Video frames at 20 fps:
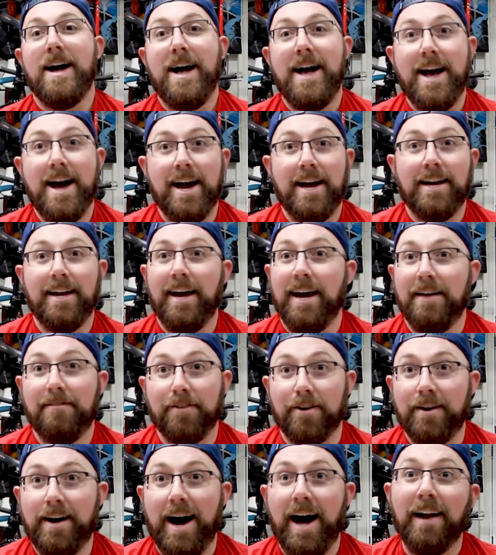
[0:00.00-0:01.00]
And if
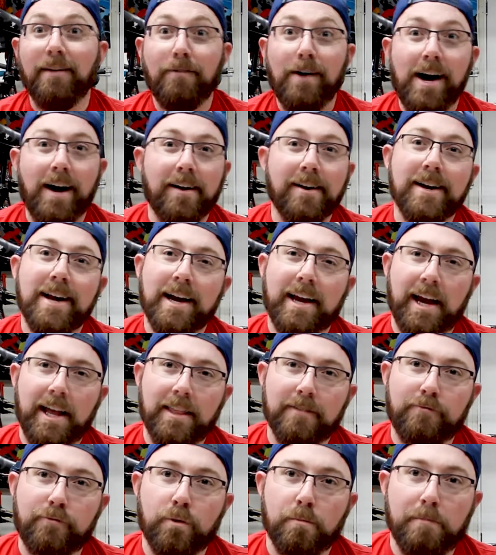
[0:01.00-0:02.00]
they're not, well, you're not
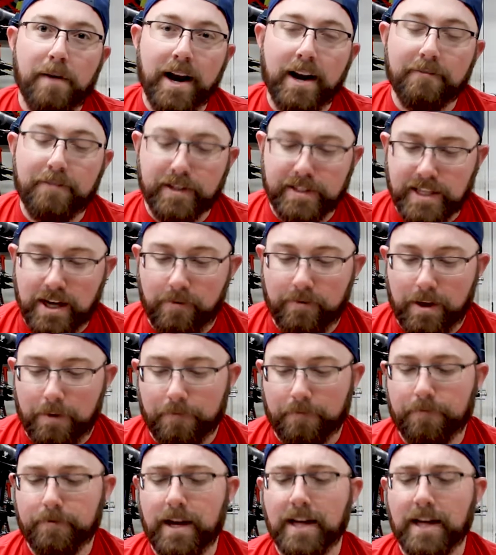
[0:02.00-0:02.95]
getting the full benefits of them.